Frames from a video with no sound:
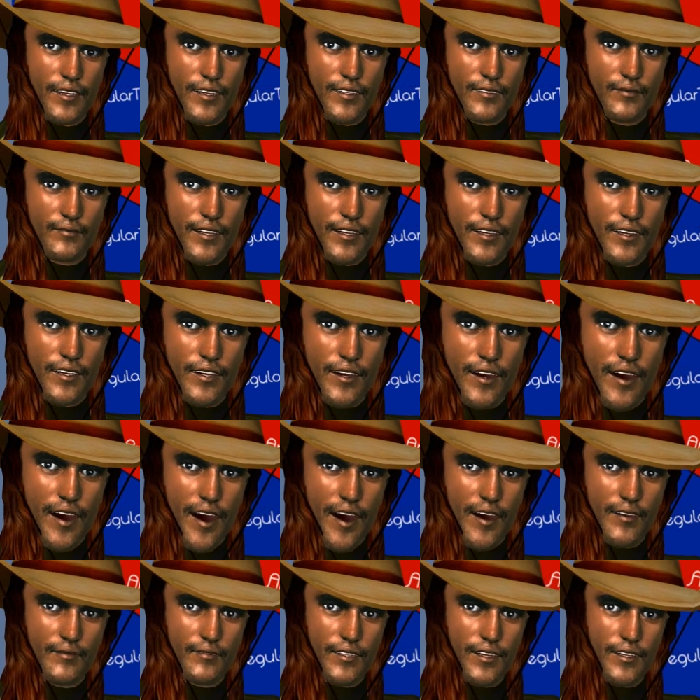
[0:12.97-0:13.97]
D.C., the
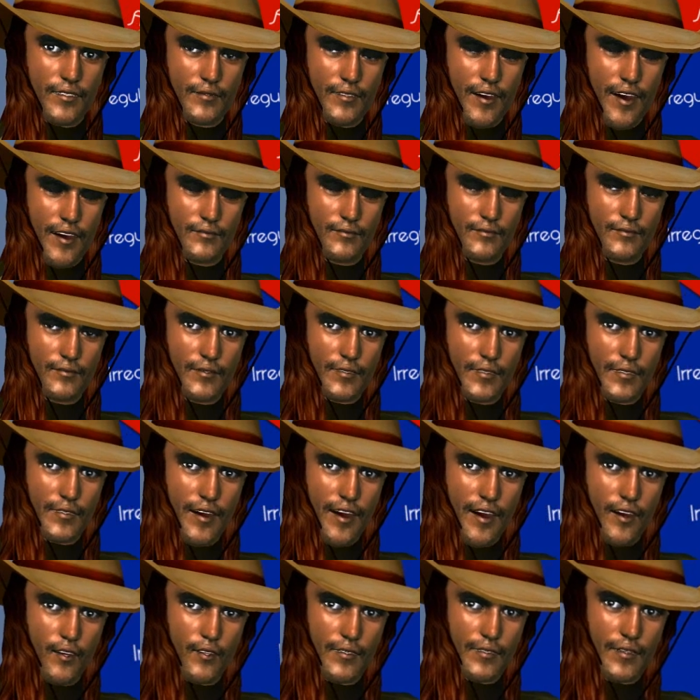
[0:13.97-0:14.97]
same old people
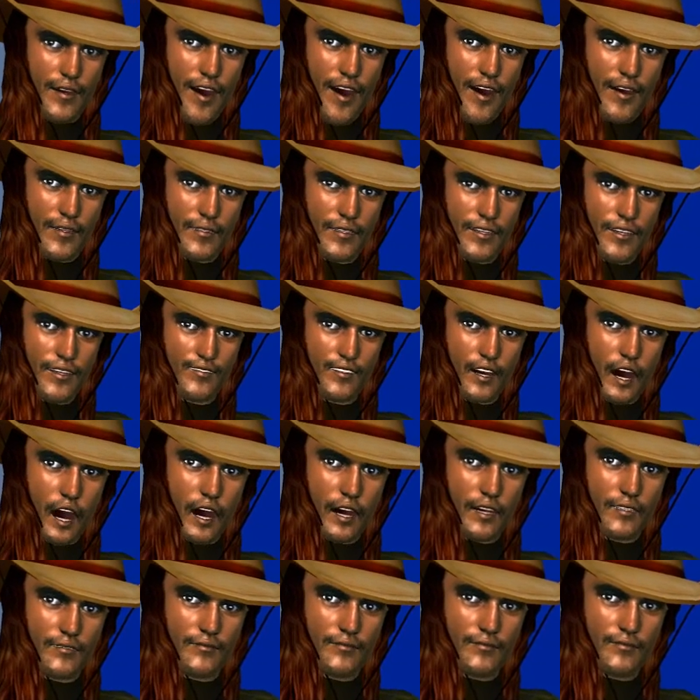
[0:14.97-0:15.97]
who have been running the
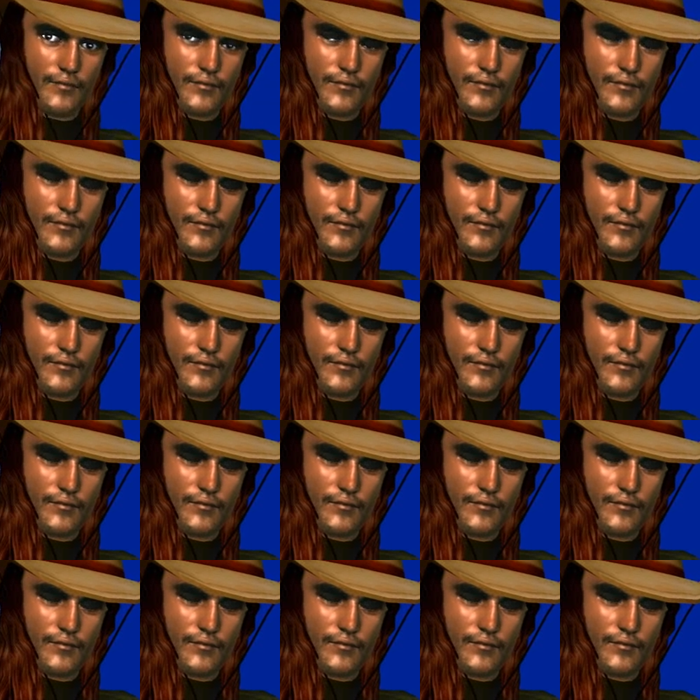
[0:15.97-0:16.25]
show